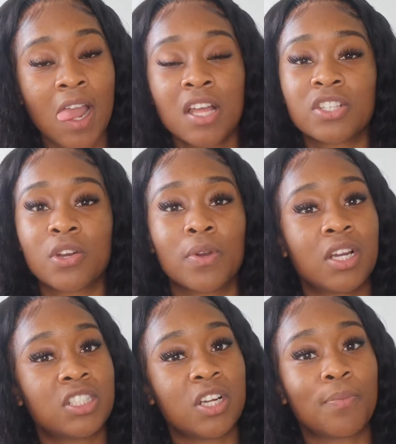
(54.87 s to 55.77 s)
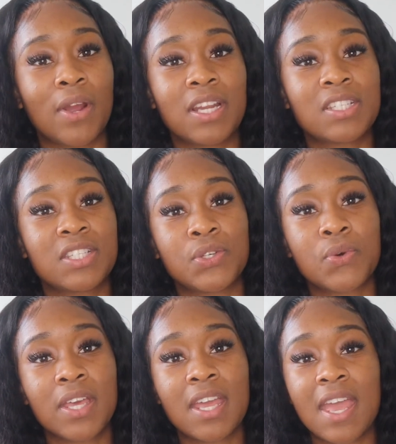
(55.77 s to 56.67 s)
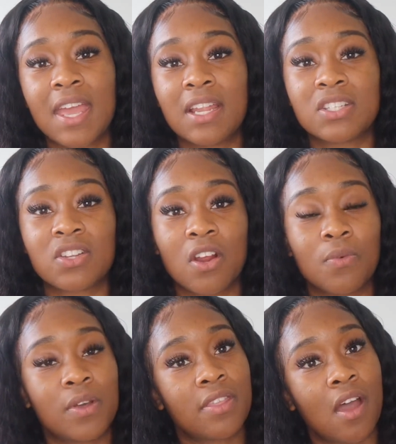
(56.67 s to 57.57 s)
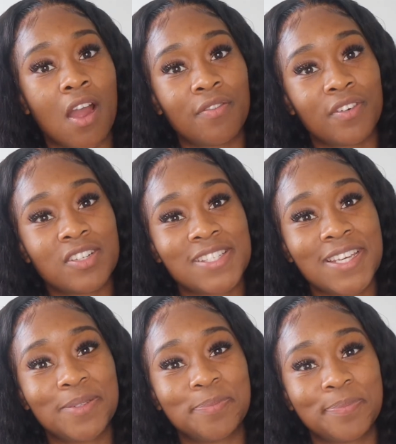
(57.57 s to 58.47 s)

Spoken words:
So we're going to jump right into it and start with our first tip.